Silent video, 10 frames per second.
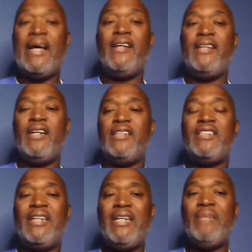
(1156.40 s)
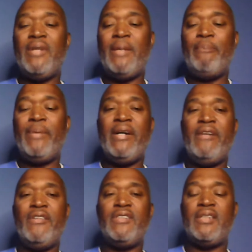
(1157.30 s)
ashamed of their
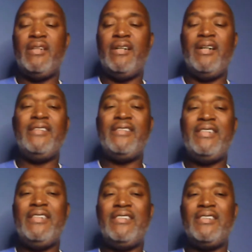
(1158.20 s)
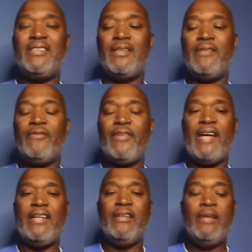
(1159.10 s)
parents, aunties and stuff.
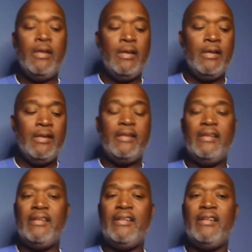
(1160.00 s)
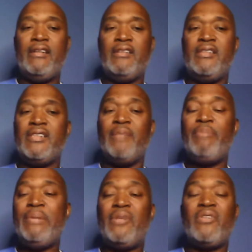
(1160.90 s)
Like some
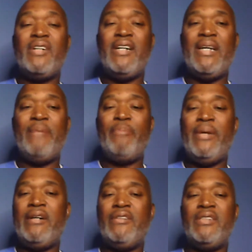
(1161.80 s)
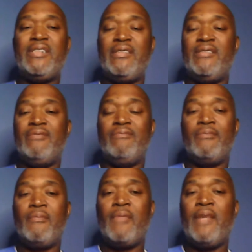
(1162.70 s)
people don't cut their parents and
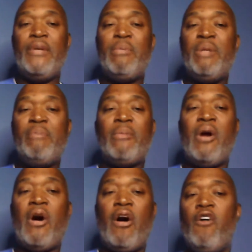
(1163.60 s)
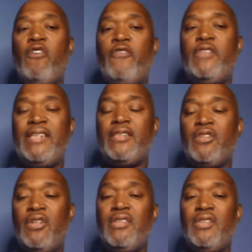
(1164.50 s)
family member off for just
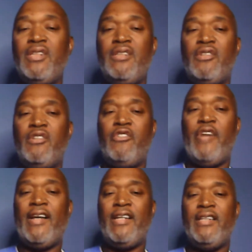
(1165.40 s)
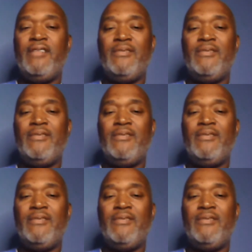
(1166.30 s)
going to the Durham rally.